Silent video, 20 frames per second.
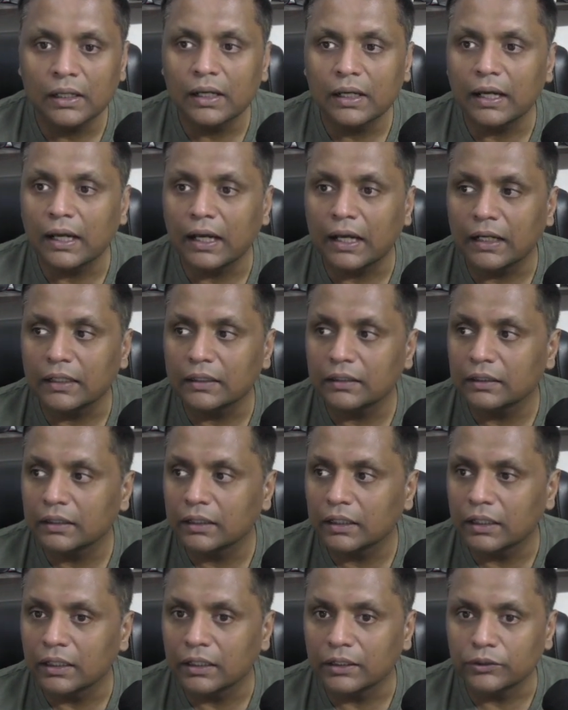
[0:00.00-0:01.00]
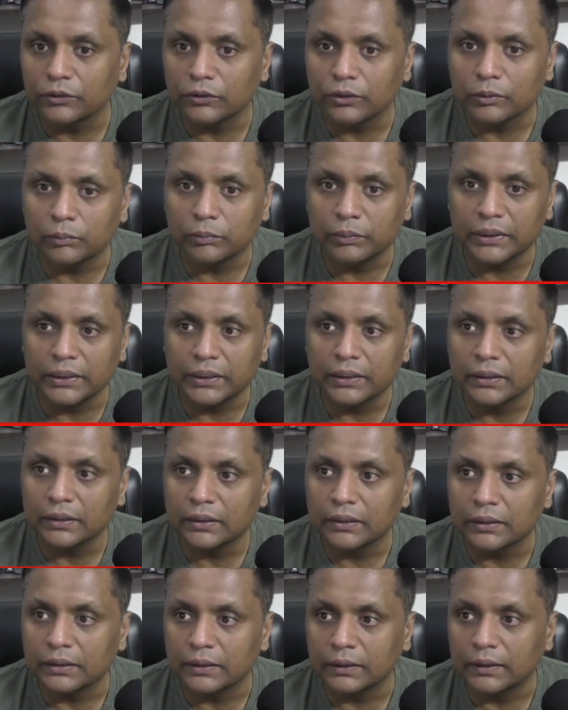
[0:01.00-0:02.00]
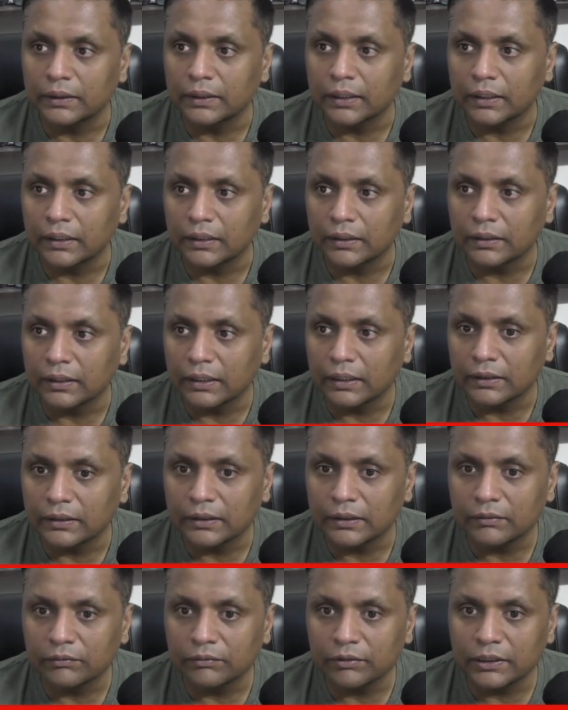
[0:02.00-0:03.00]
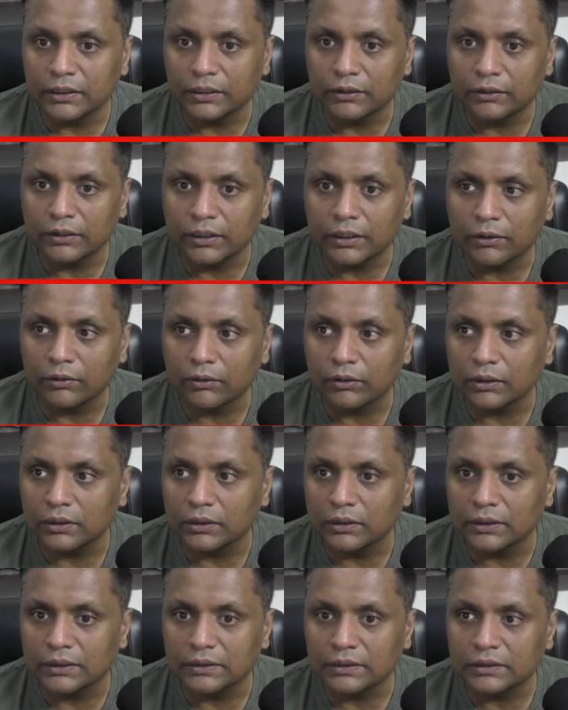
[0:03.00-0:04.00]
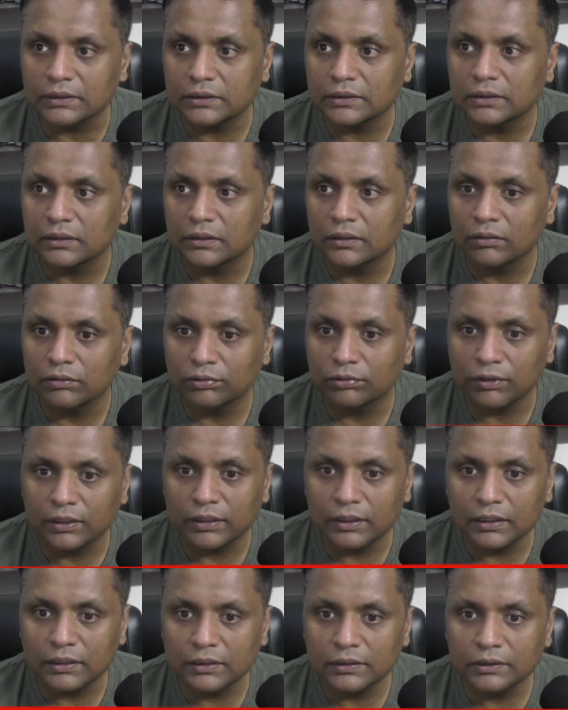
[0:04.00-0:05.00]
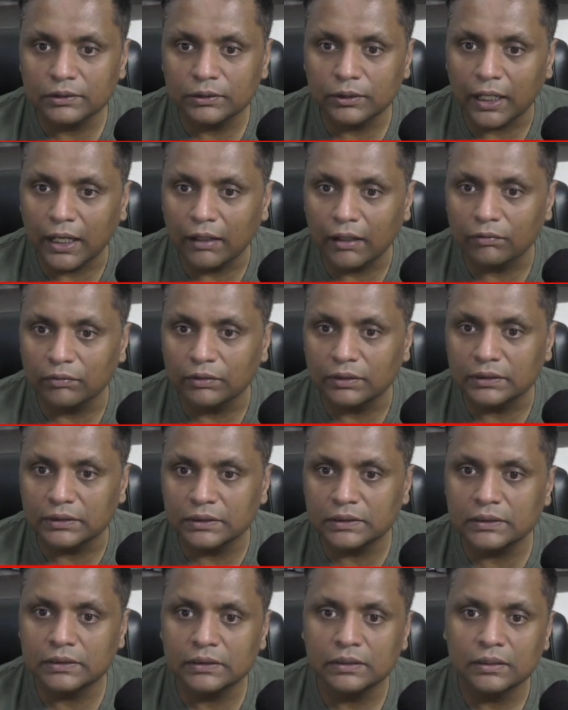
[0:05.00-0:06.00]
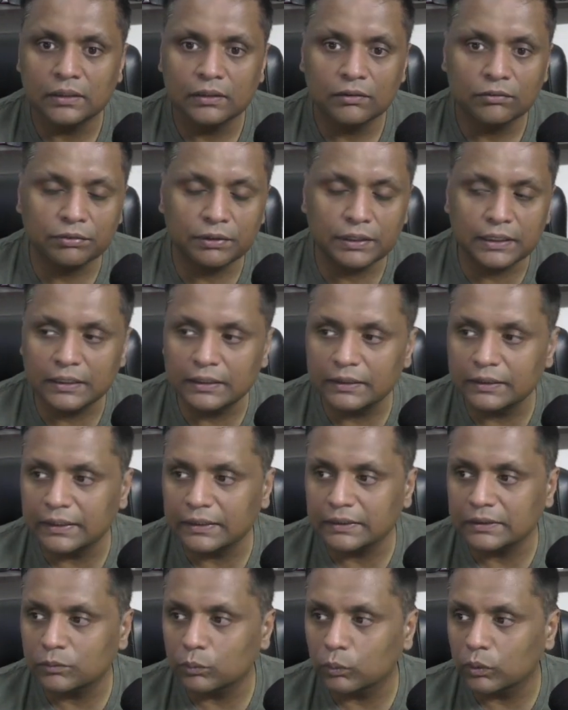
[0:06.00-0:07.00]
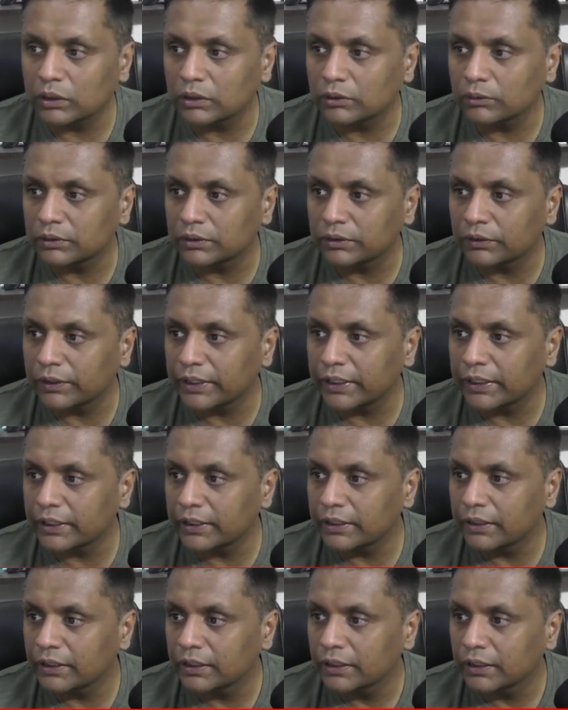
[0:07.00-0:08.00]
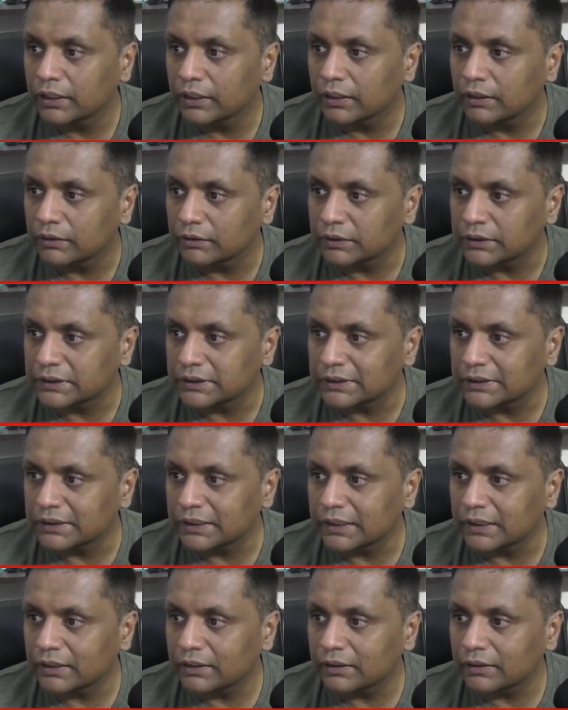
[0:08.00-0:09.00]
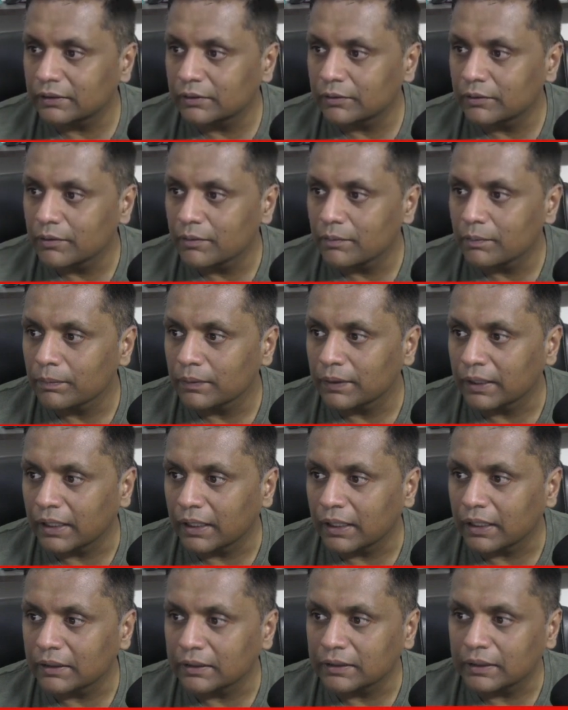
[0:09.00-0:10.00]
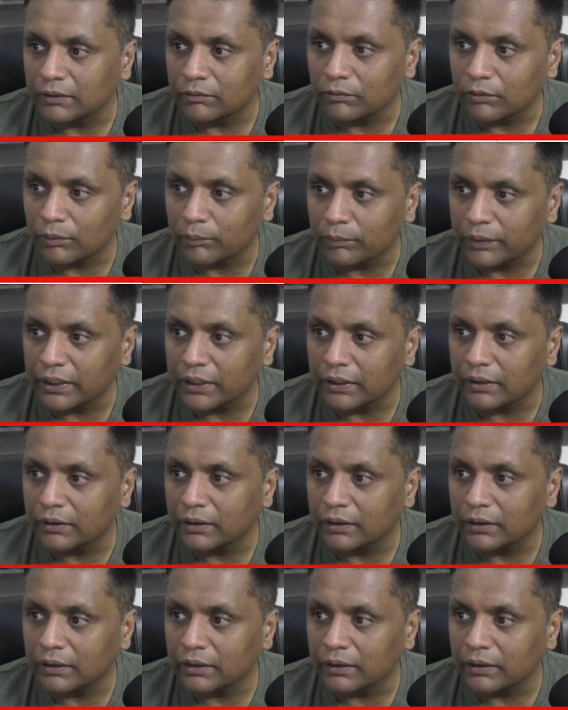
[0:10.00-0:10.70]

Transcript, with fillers: and uh, you'll be done and then when you click on this funnels you have this funnel test one two three which is there and then from here